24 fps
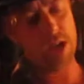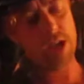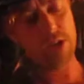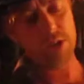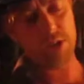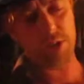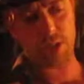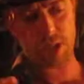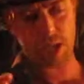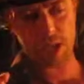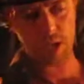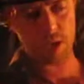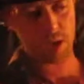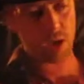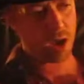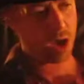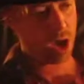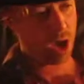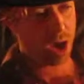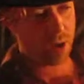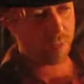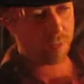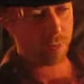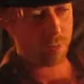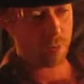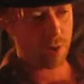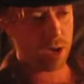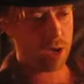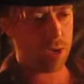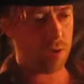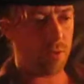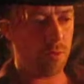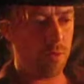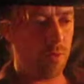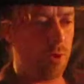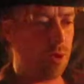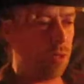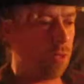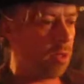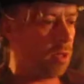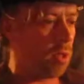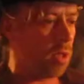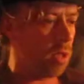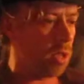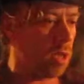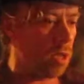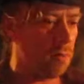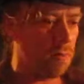so they can operate with
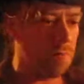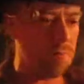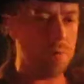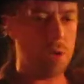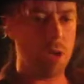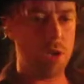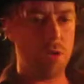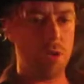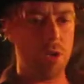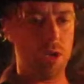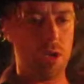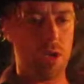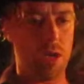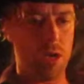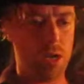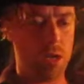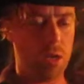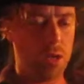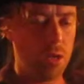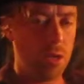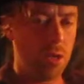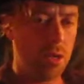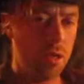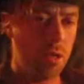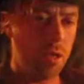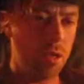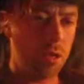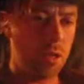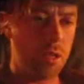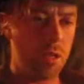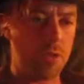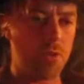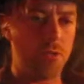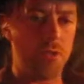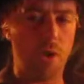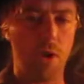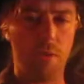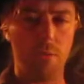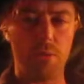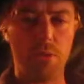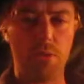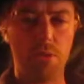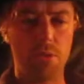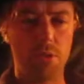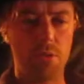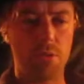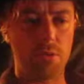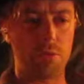immunity, these
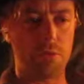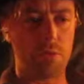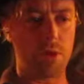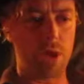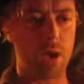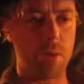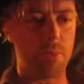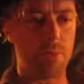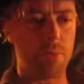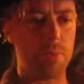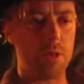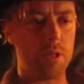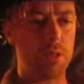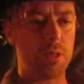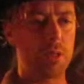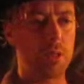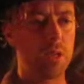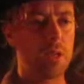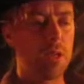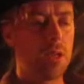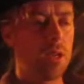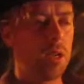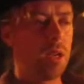pharmaceutical companies.